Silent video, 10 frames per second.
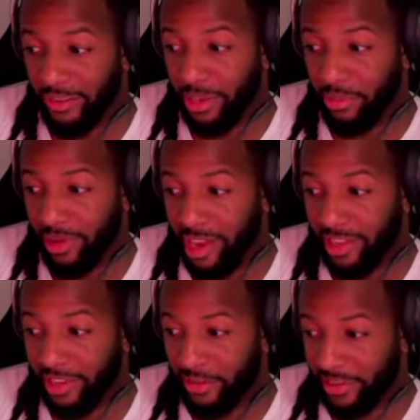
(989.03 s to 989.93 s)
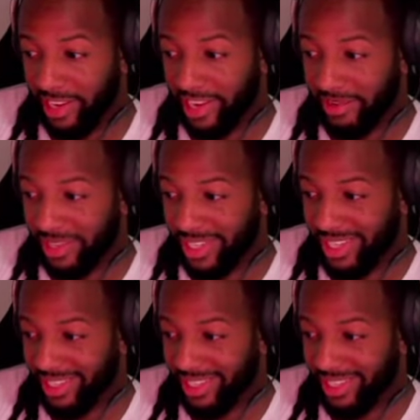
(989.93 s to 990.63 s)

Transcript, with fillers: to block the flames?